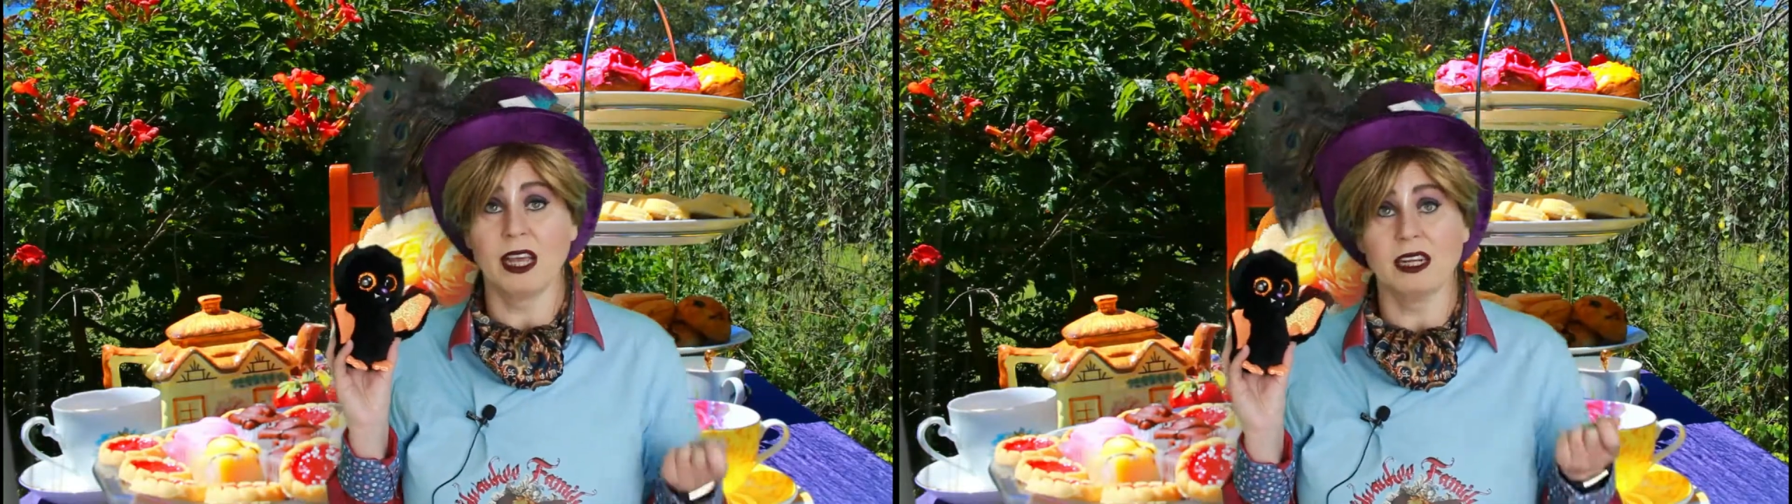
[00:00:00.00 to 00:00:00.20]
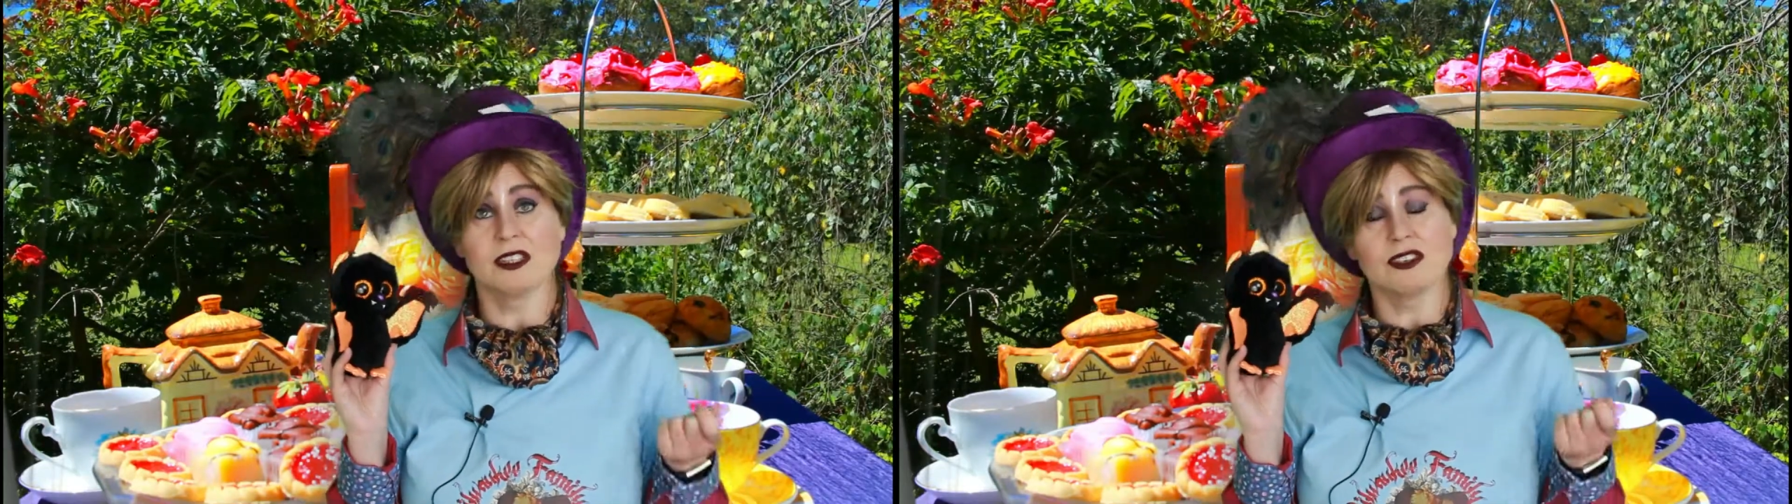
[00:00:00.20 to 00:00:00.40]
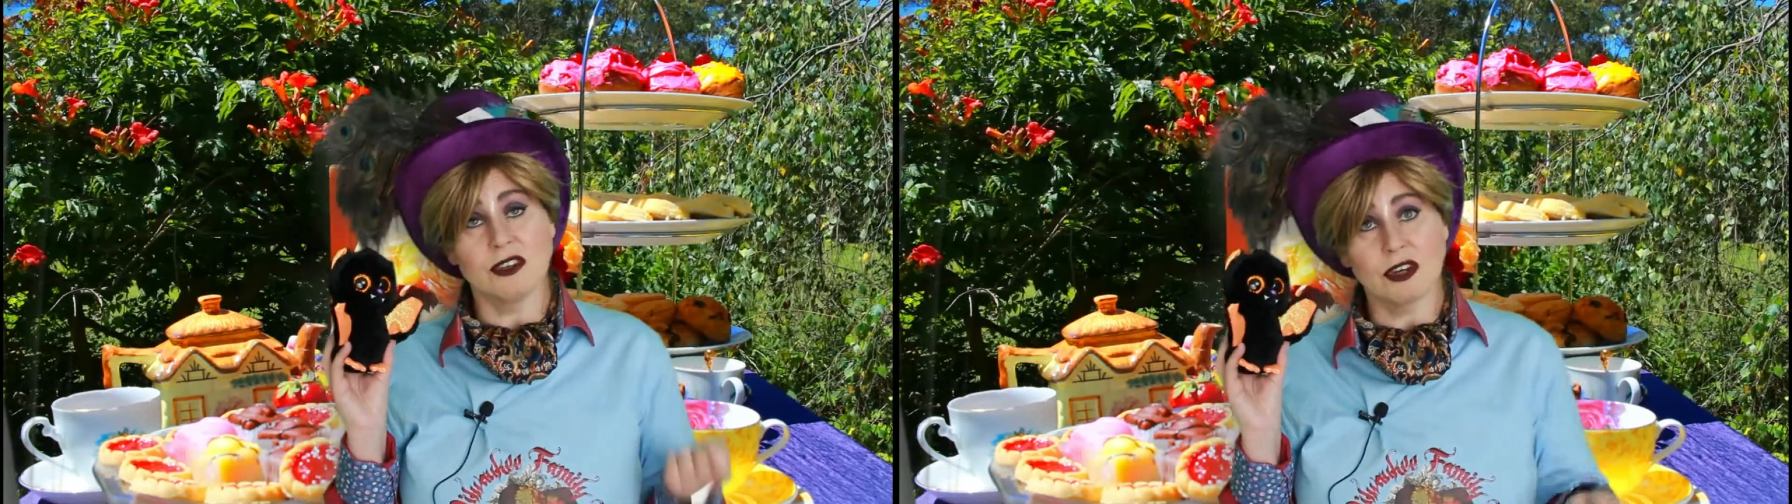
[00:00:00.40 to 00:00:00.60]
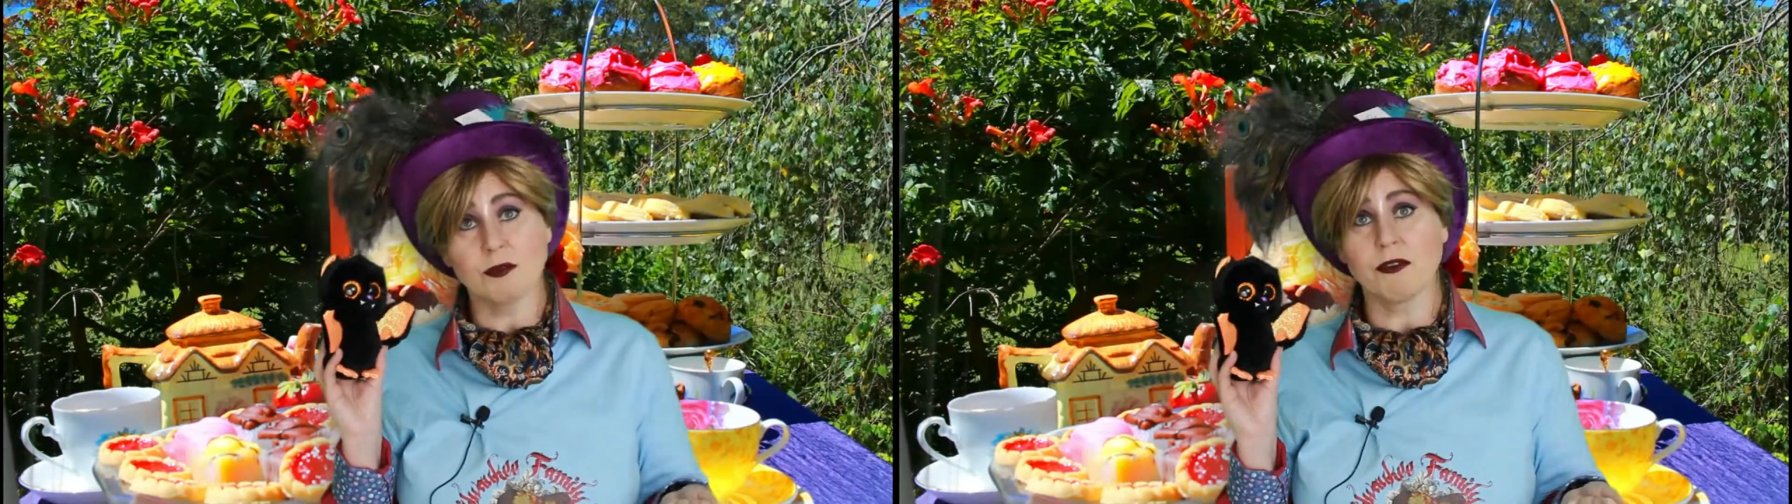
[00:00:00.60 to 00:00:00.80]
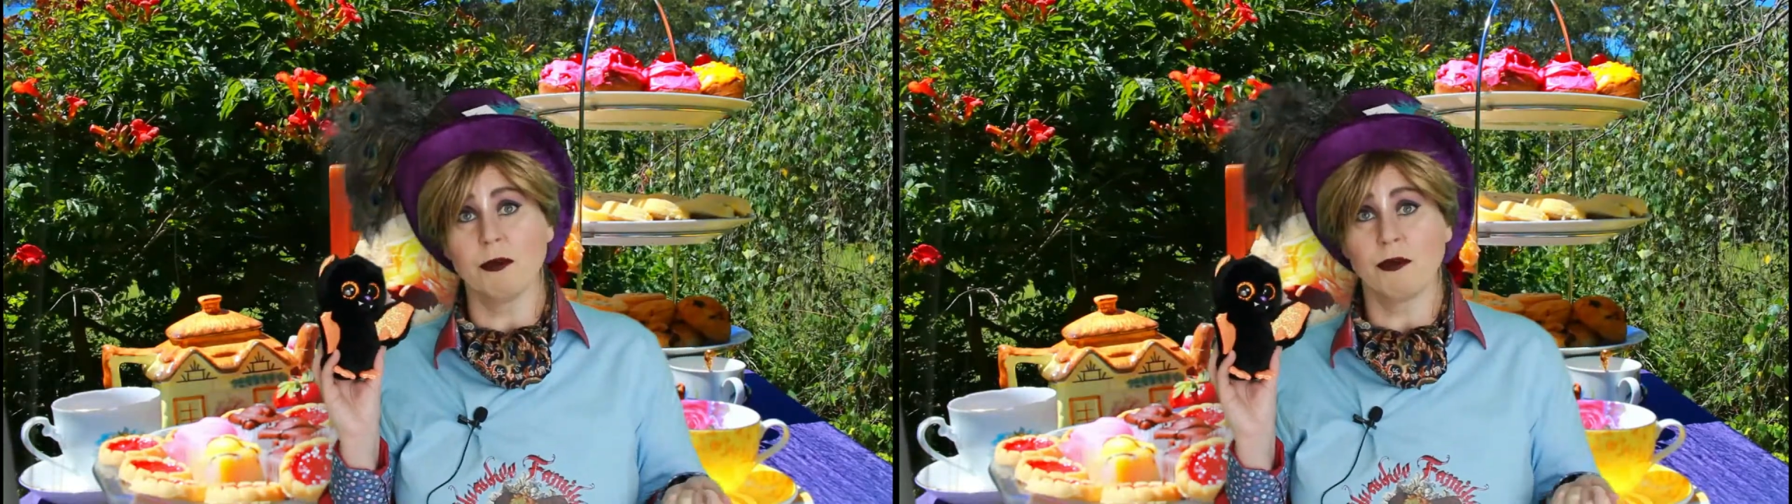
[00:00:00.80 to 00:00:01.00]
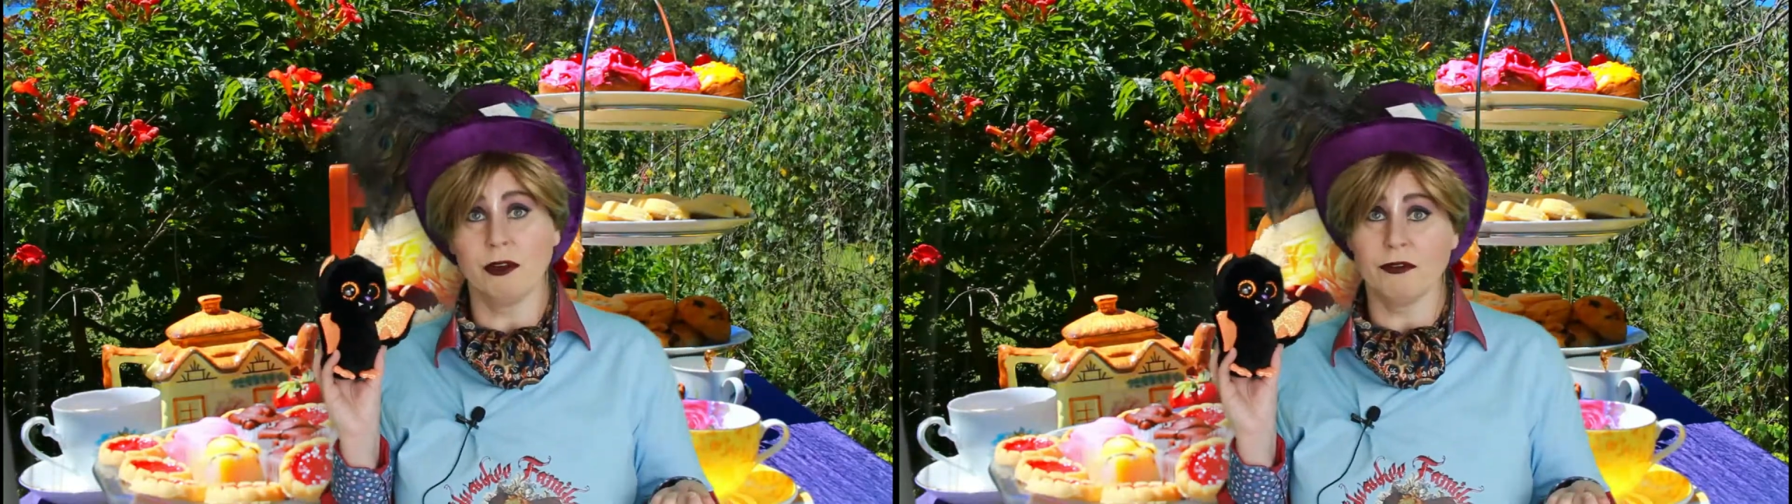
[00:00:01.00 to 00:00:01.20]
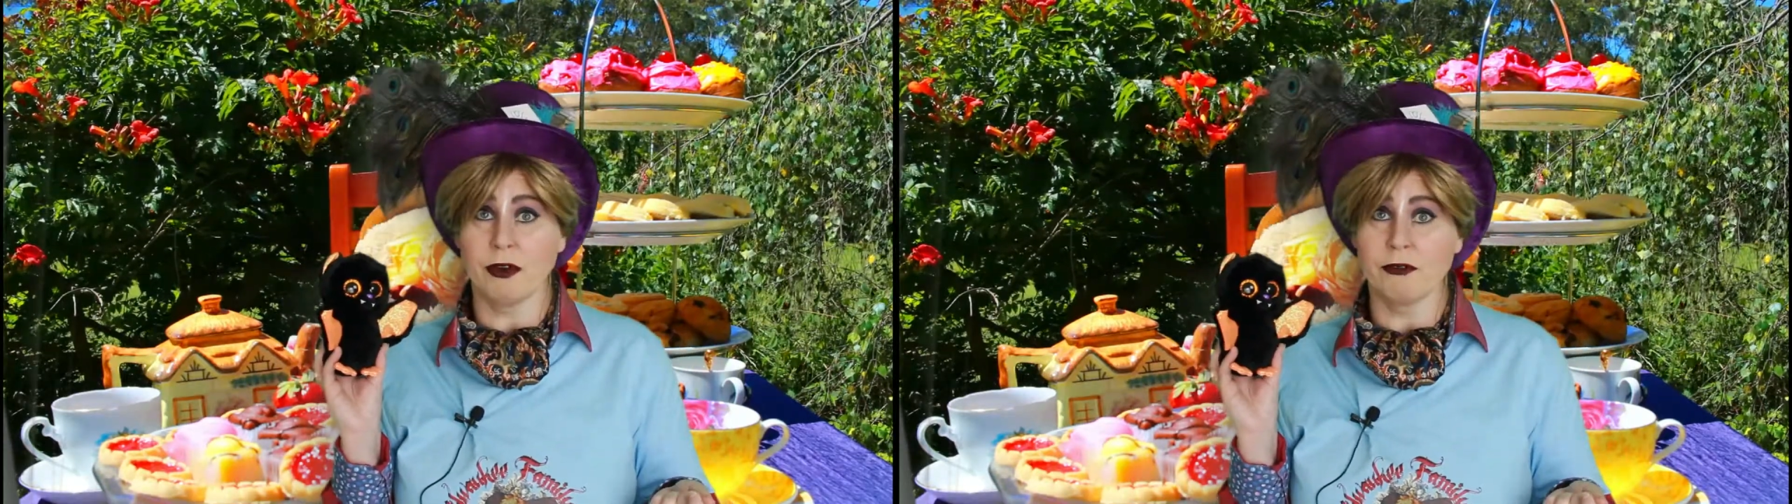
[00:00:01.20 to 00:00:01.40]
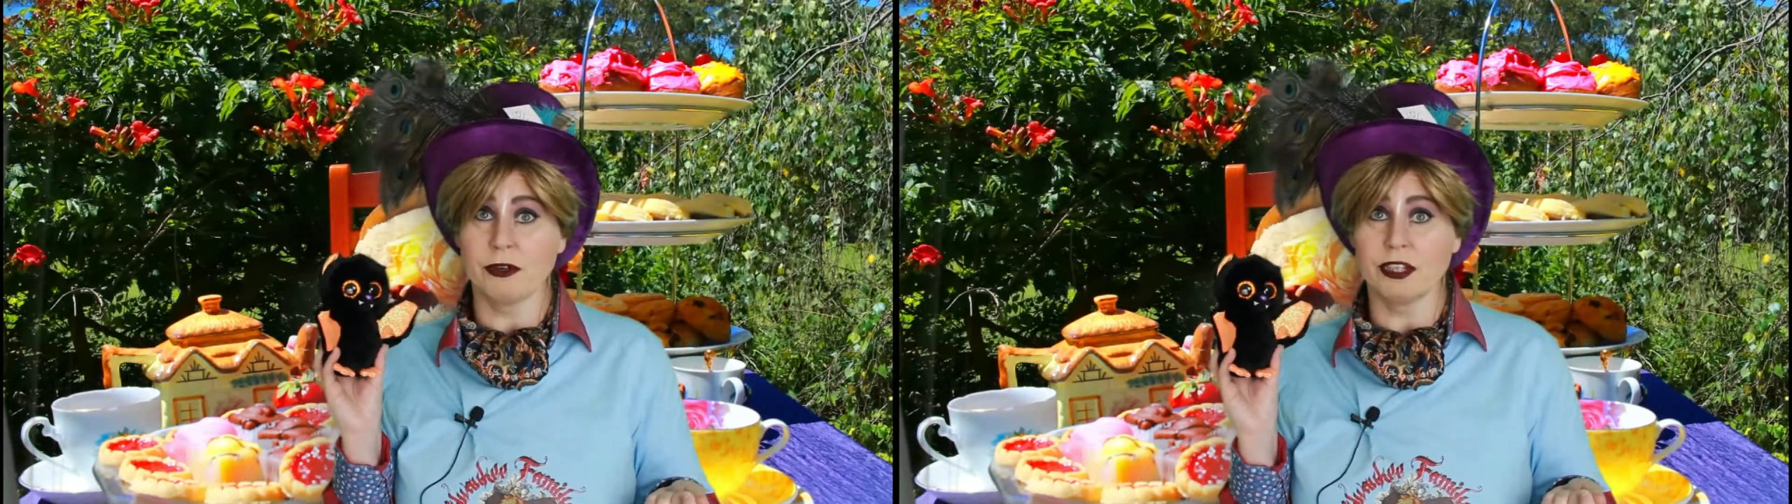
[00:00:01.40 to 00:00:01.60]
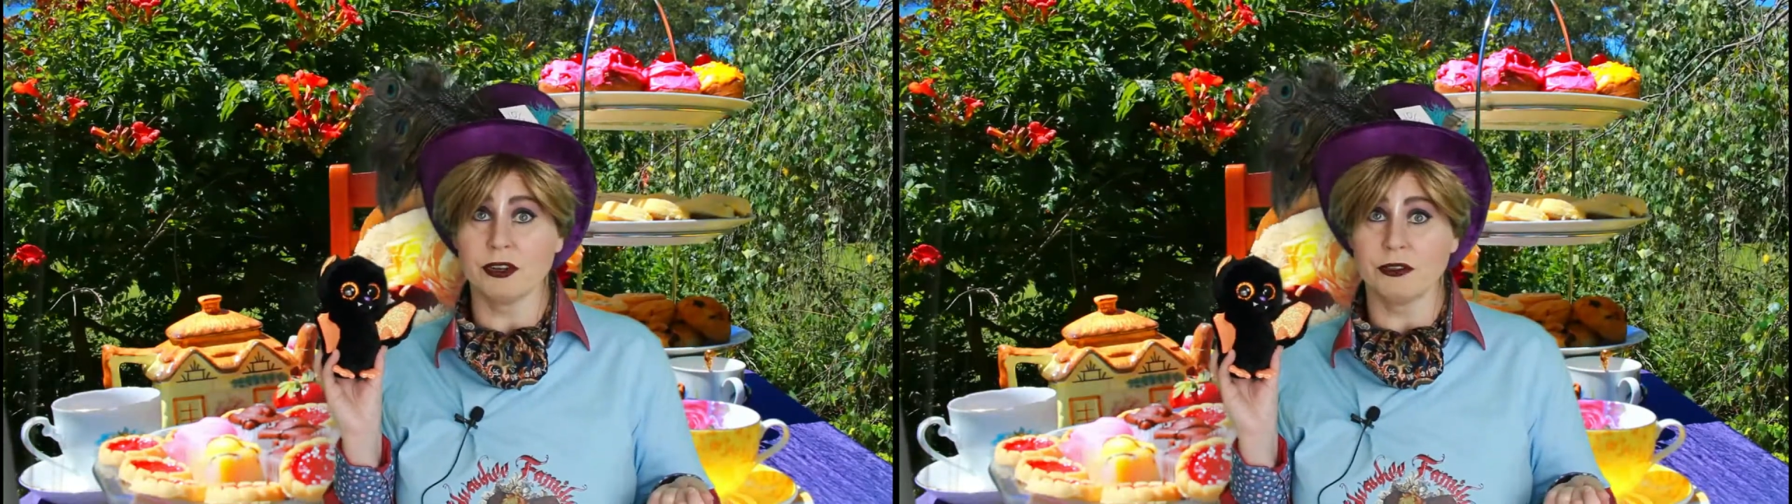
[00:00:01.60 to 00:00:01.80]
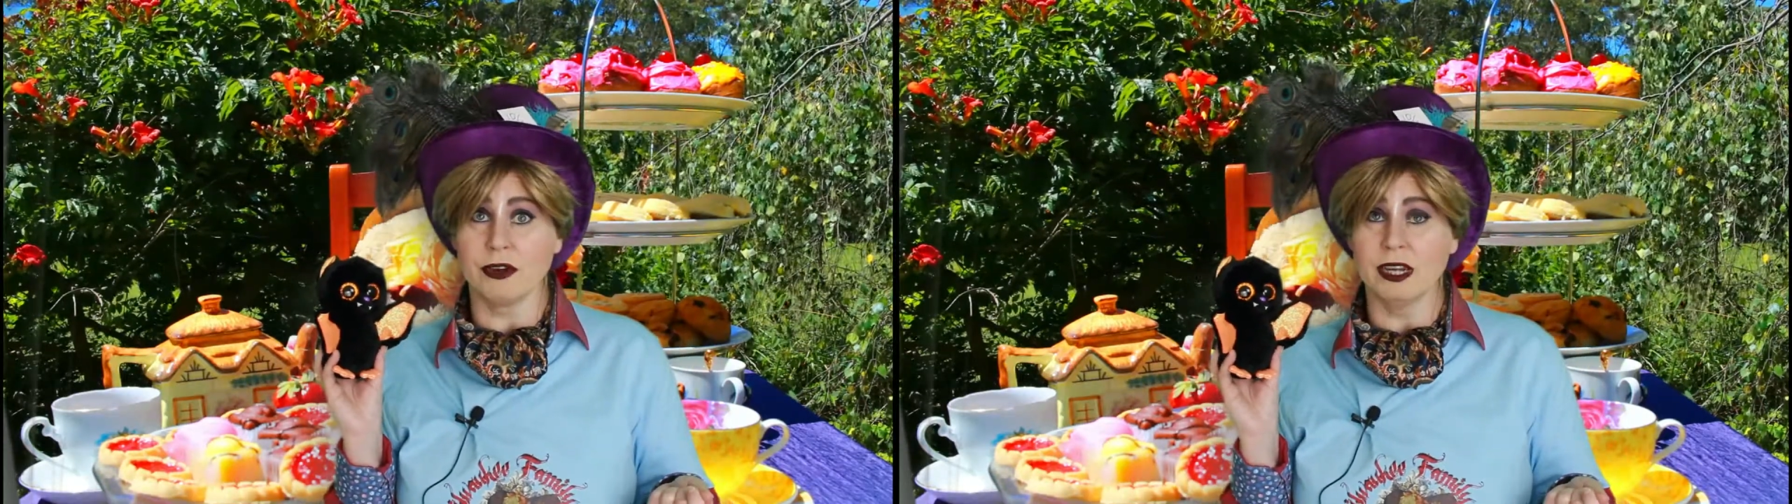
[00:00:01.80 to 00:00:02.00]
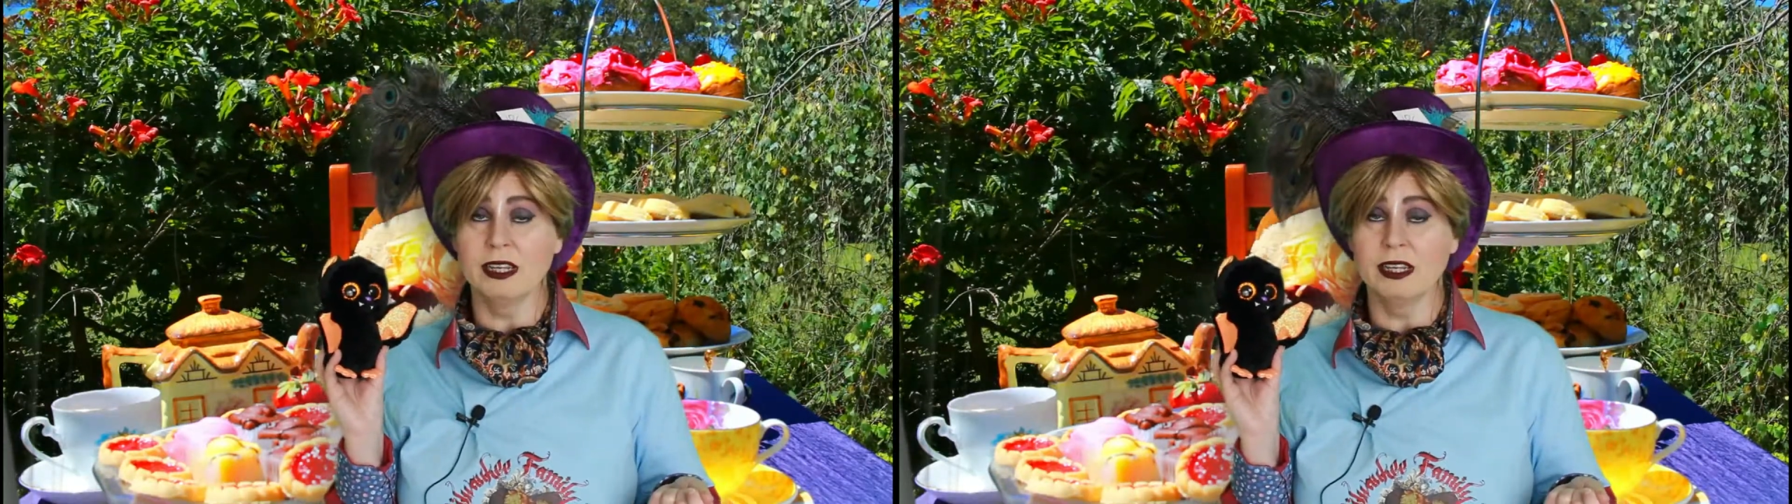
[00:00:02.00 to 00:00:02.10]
and it's not appropriate for every genre.